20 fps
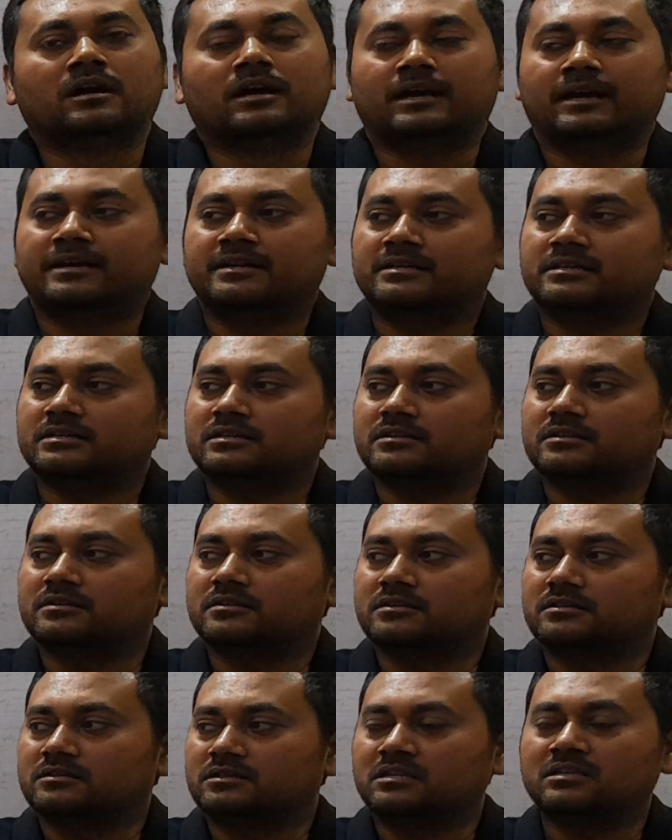And
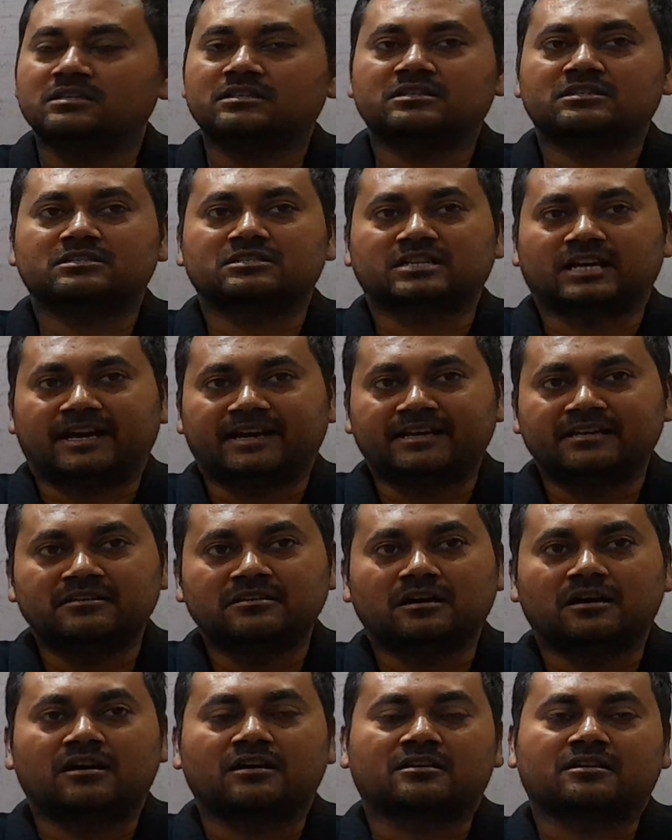this
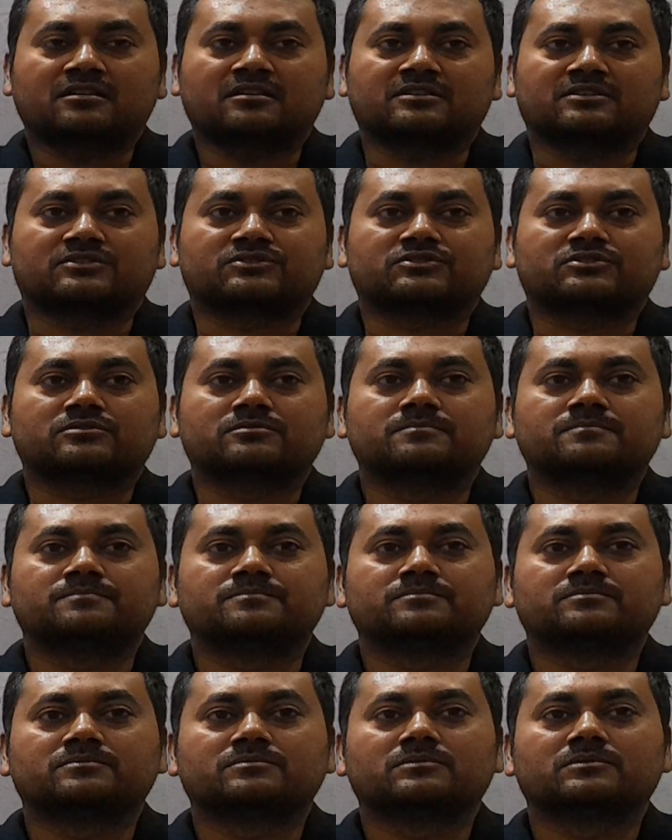tide occurs
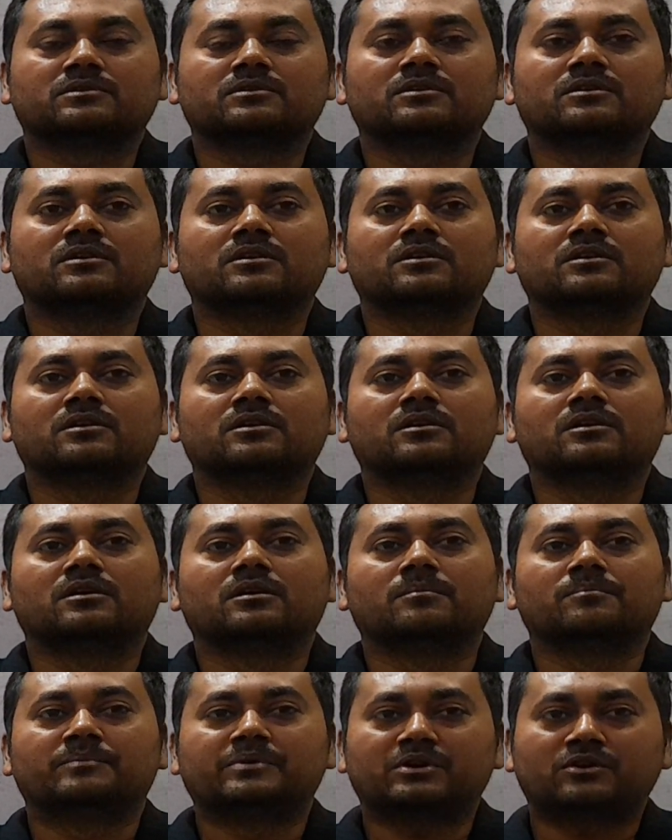
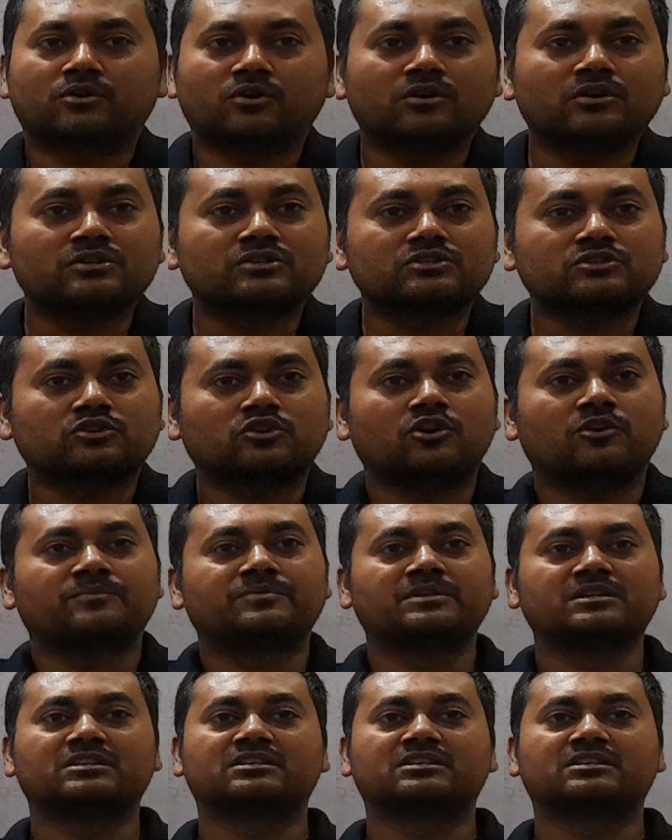because of the